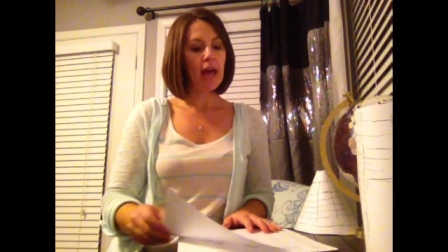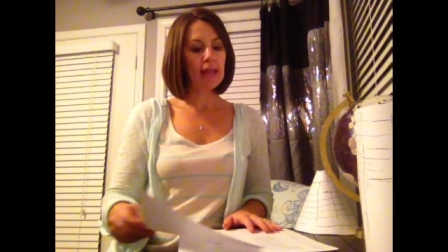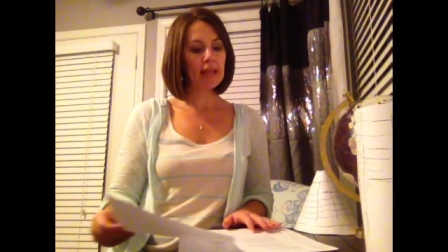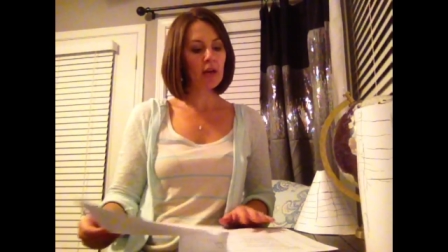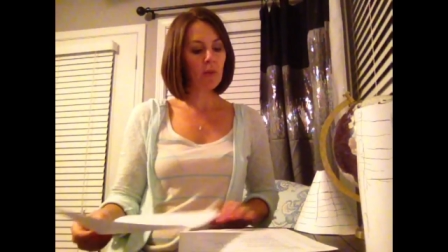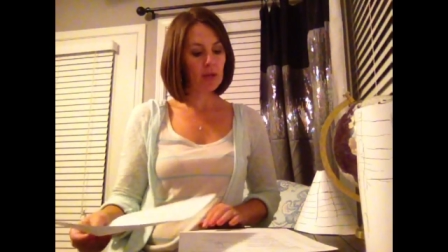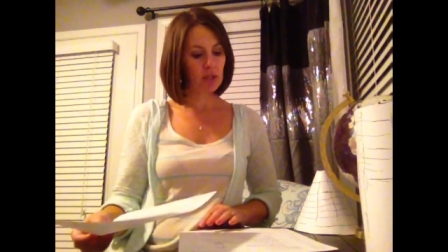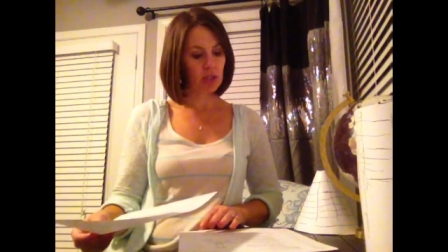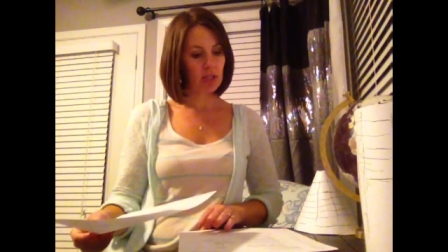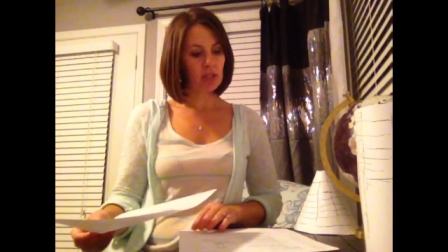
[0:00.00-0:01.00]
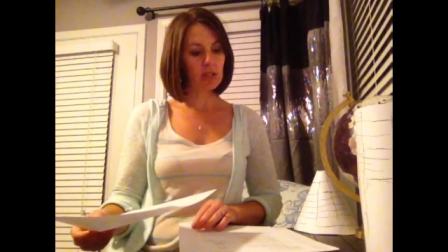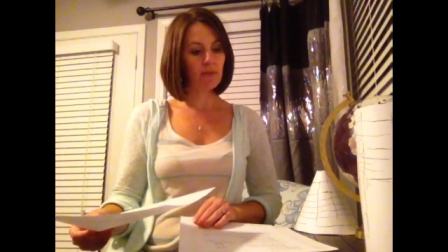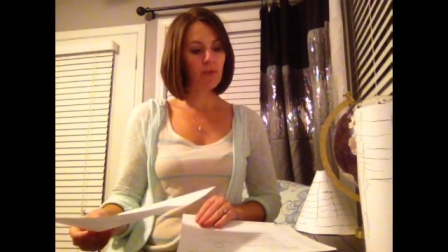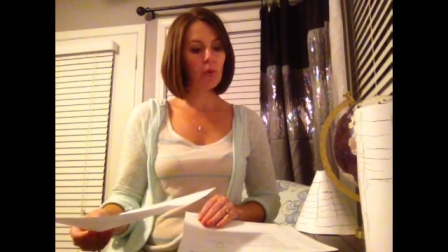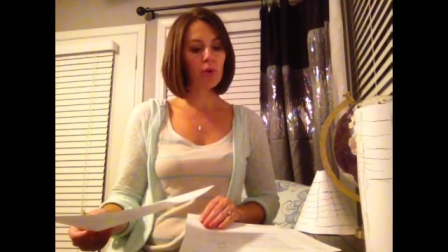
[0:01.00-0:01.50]
and then questions
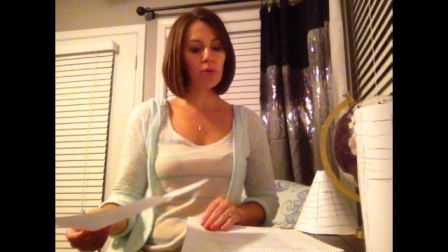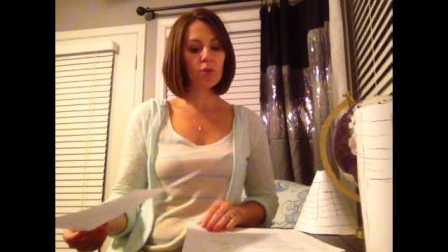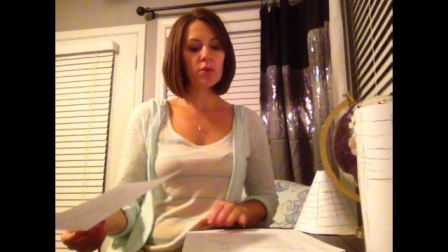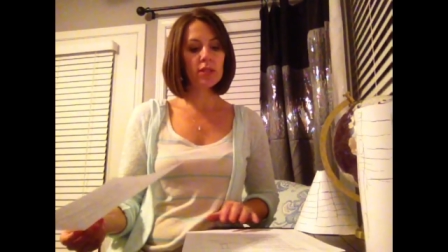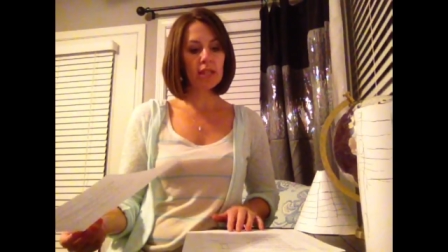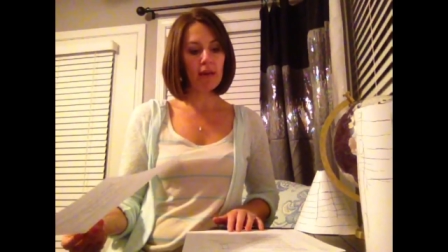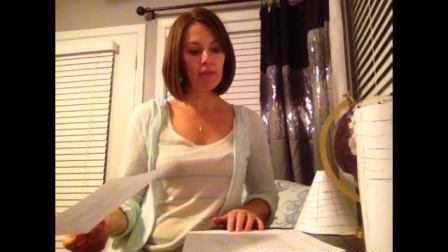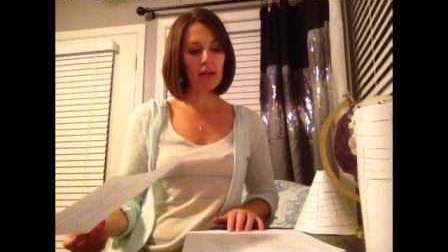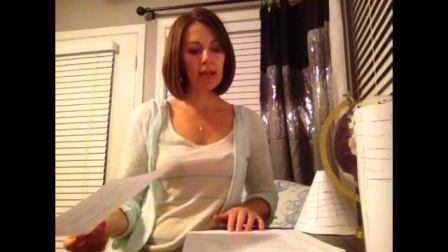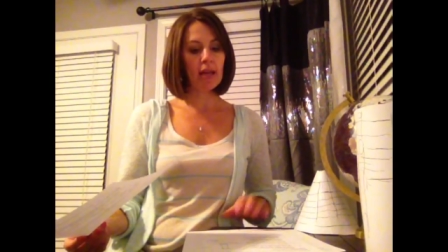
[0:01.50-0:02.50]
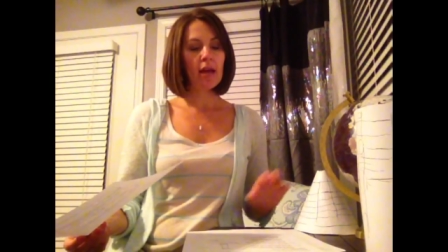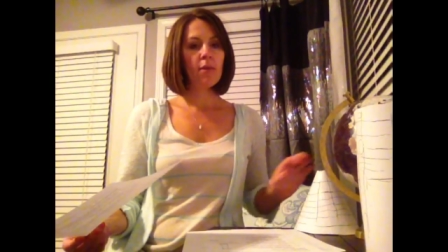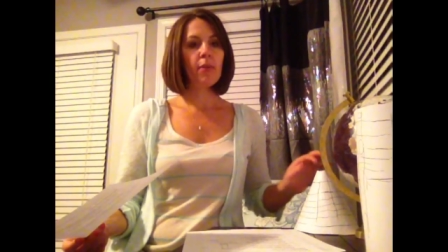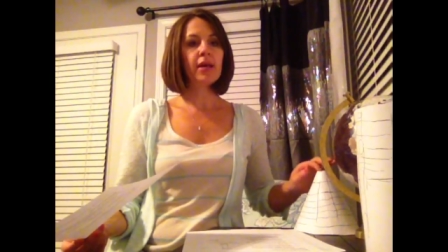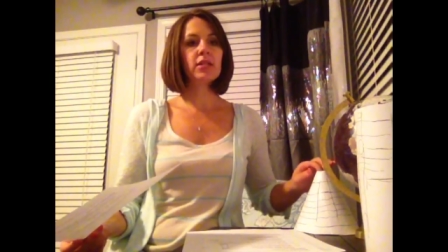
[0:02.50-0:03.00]
4 through 7
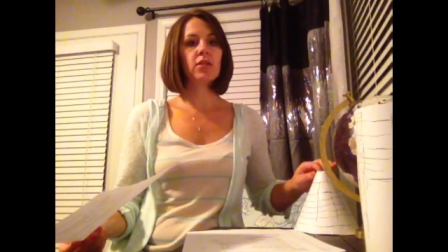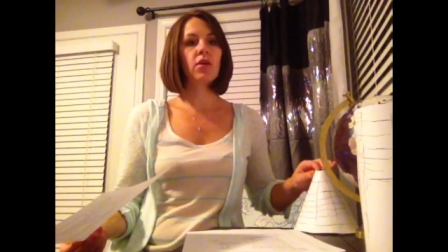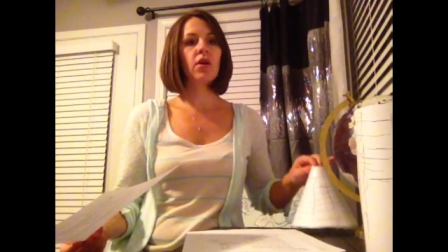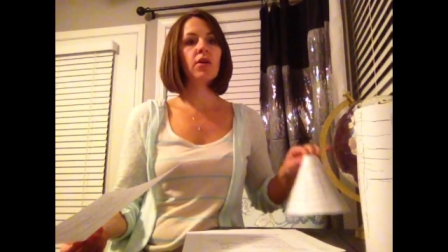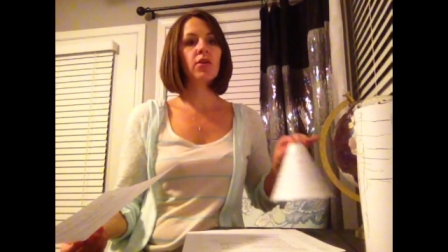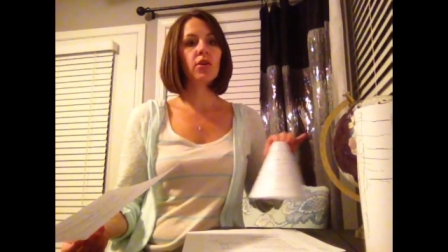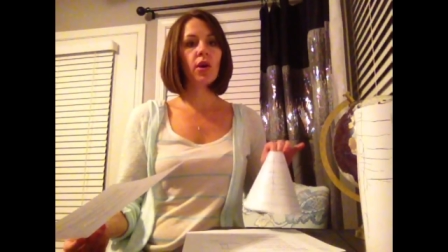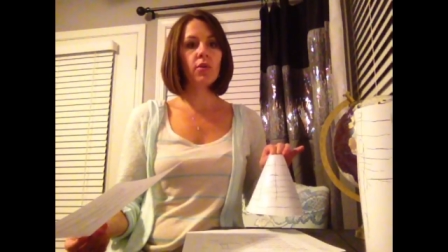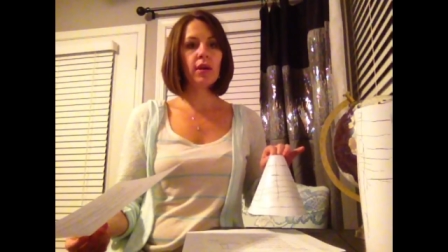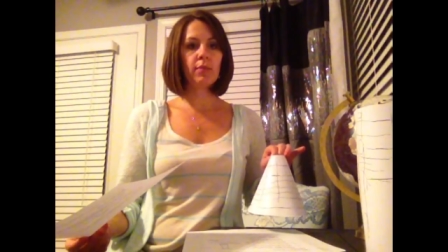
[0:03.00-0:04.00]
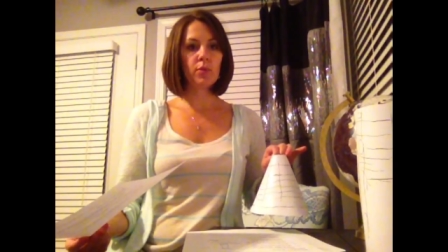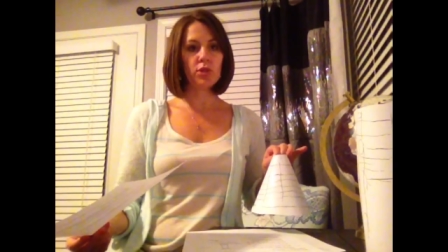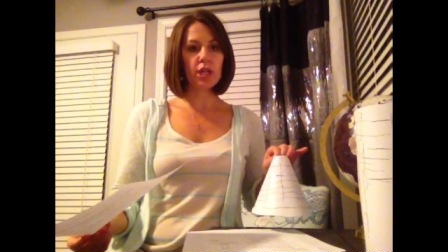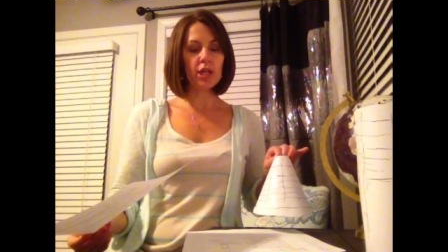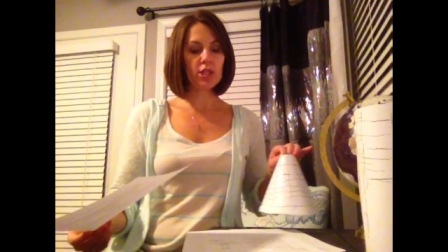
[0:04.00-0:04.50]
based on your conic
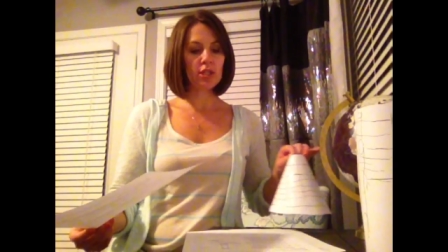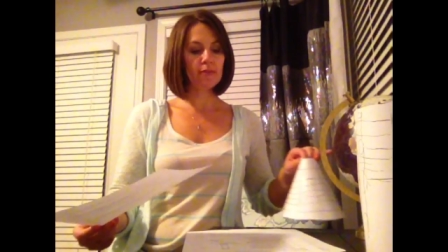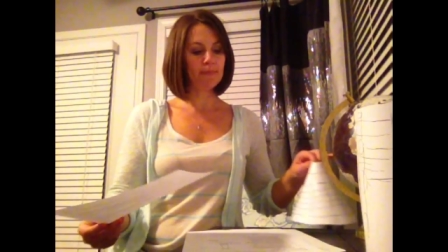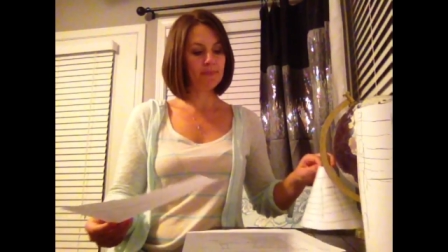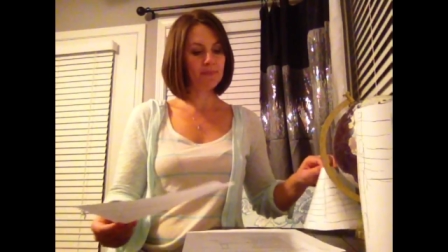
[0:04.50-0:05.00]
projection.